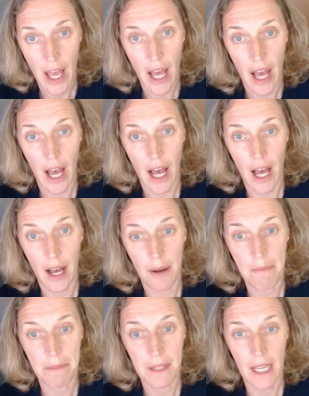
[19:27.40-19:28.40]

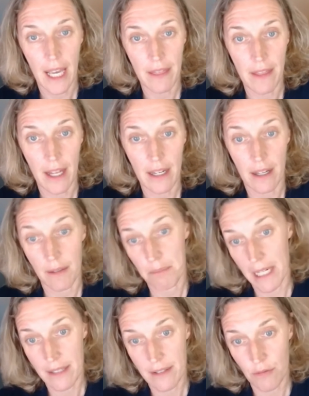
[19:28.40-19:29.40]
And then,
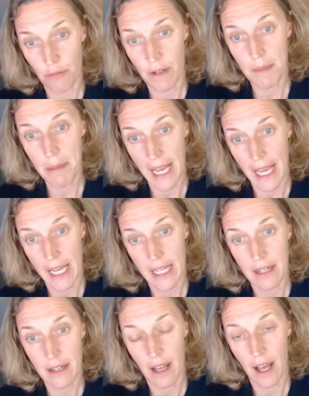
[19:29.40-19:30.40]
but it's
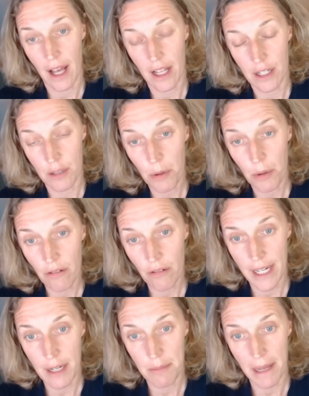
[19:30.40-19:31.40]
repaid on a
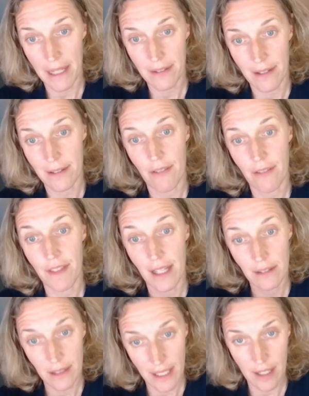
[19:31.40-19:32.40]
prorated basis if they
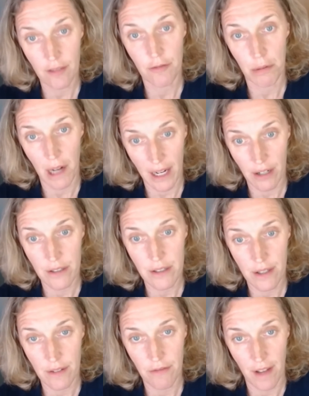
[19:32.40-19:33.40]
leave prior
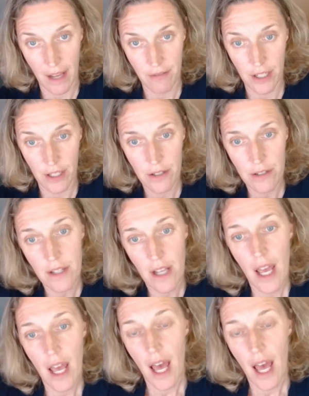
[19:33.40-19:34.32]
to the 5 years.